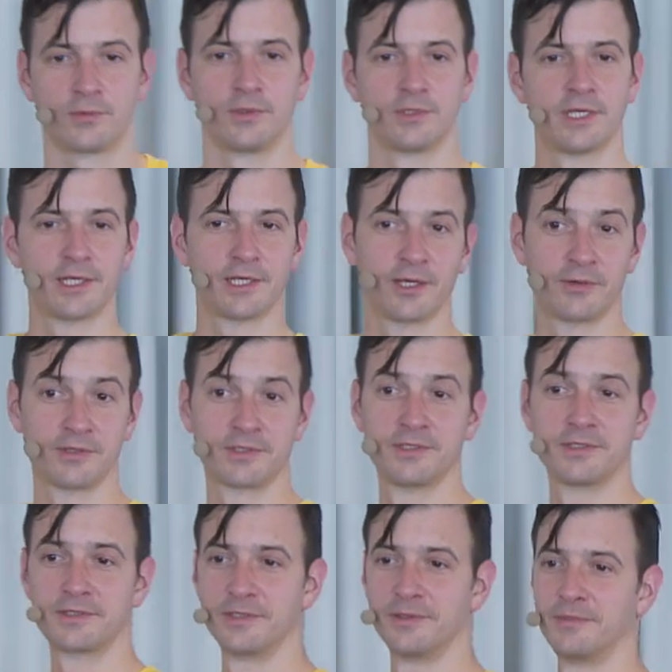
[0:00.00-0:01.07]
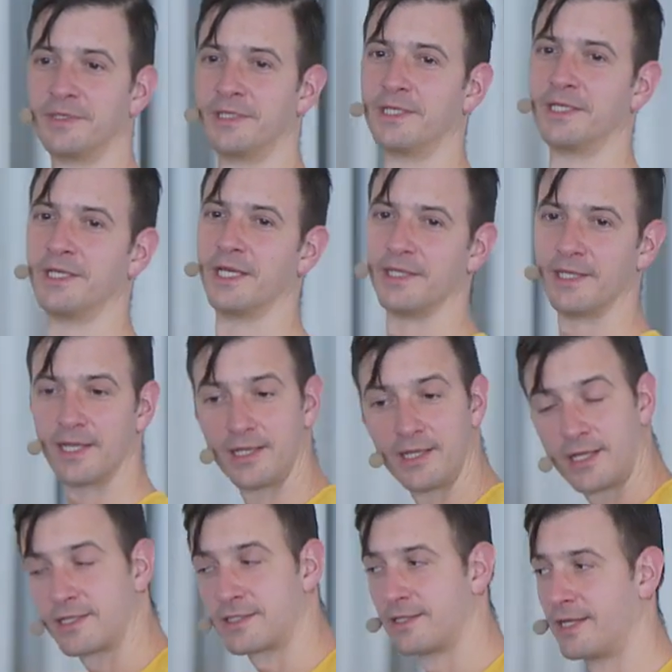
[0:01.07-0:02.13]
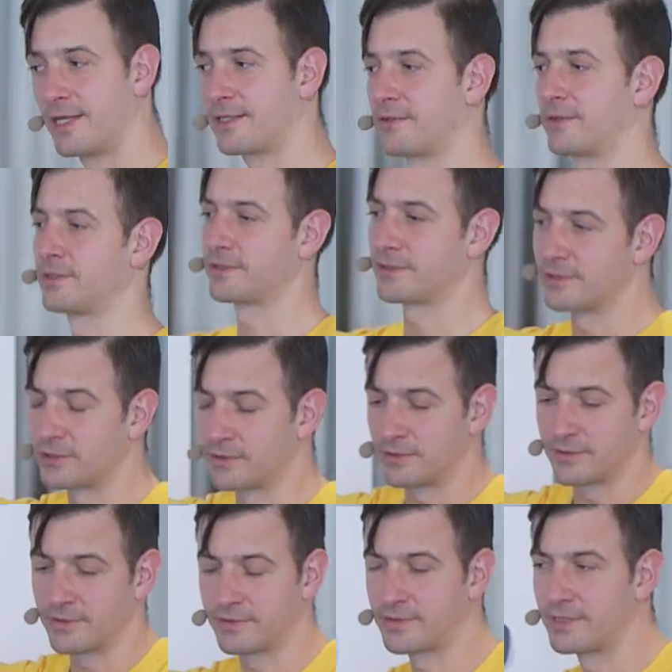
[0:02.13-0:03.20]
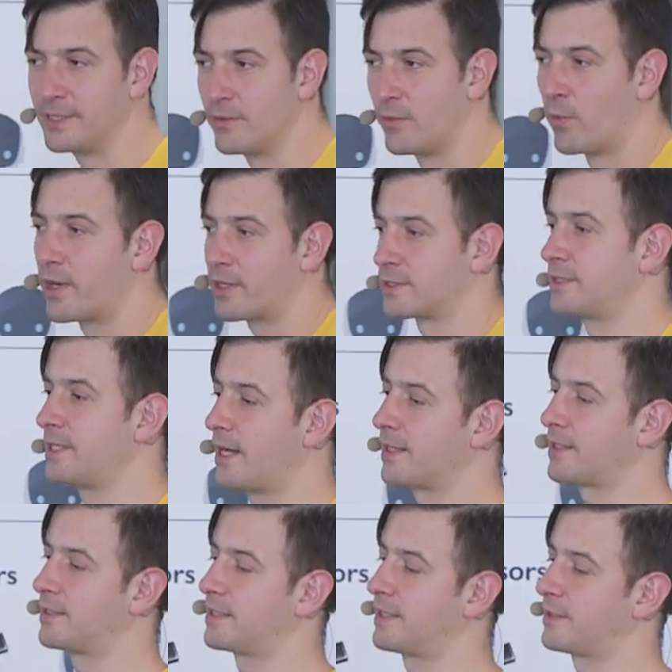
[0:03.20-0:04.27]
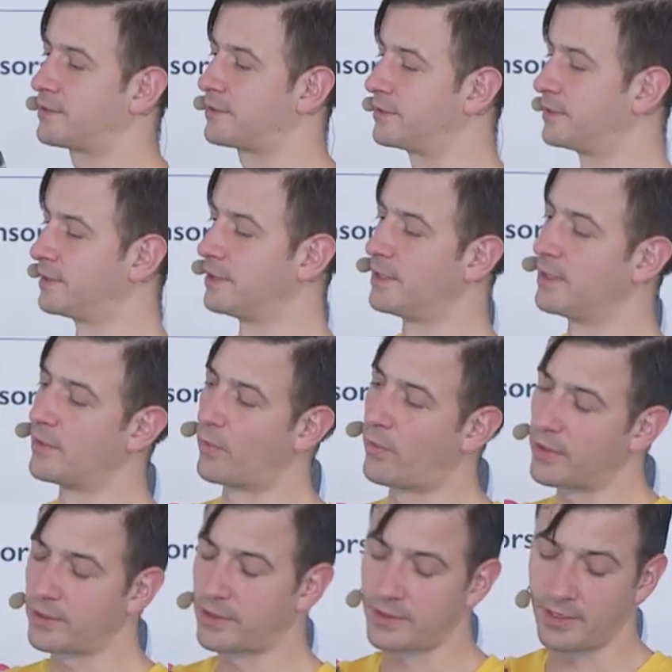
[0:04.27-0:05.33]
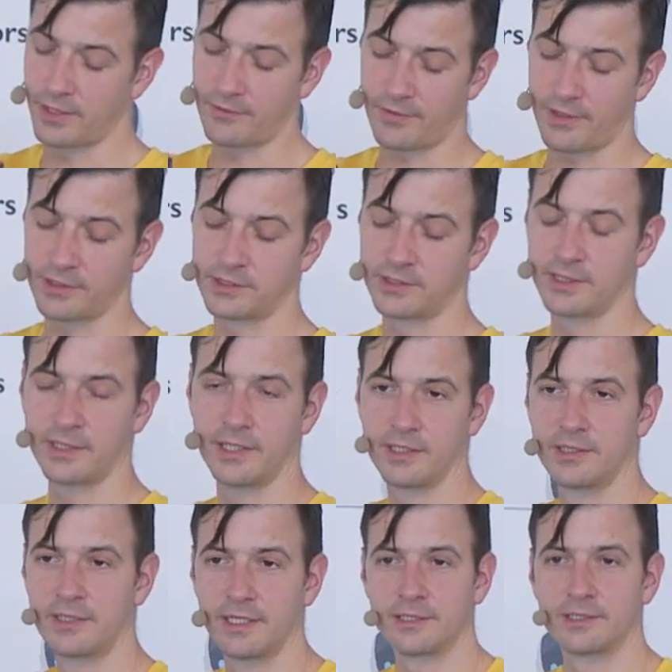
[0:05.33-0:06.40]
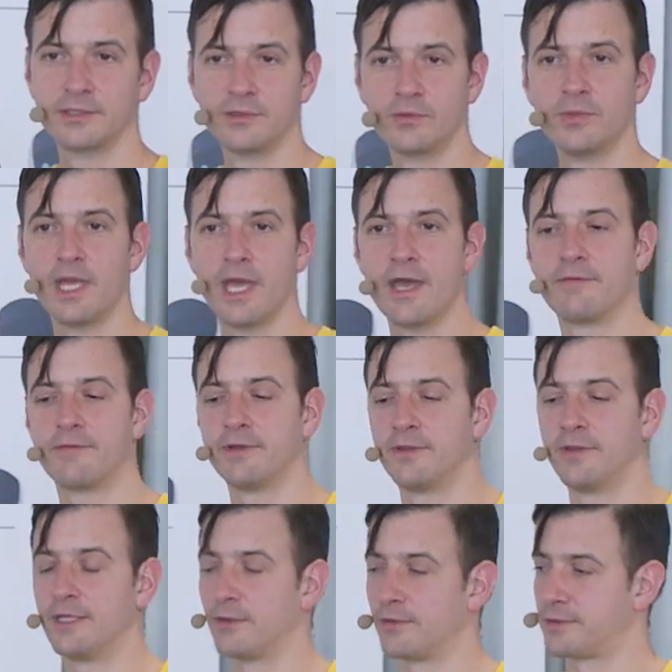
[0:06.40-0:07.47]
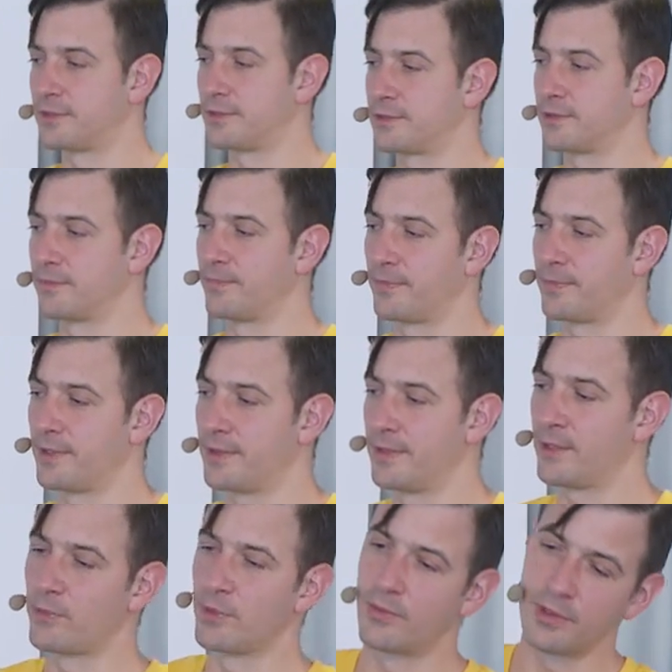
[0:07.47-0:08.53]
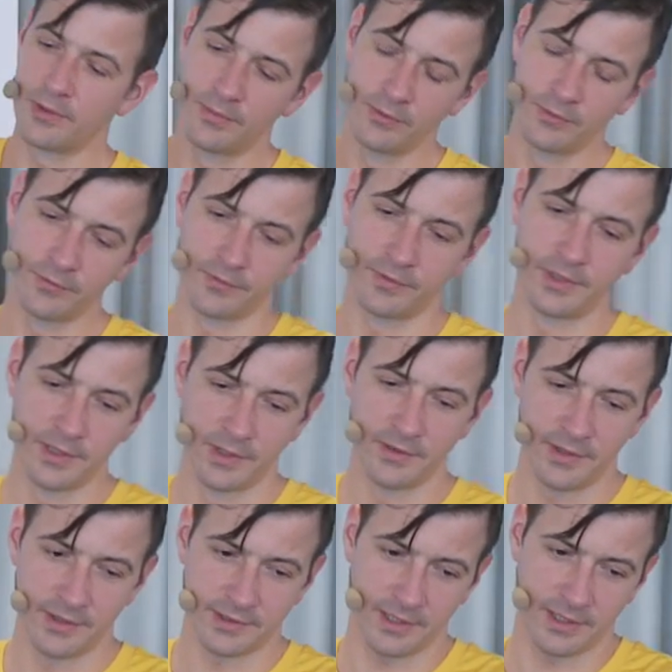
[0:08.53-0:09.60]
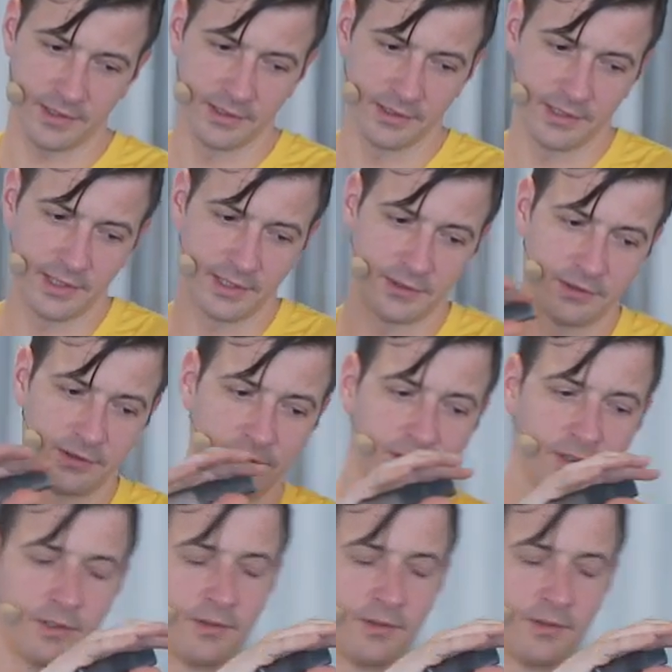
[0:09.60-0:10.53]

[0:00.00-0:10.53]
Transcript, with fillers: we take our system and analyze that and see where's the architecture, what kind of architecture do we have in the old system. And then we want to move this architecture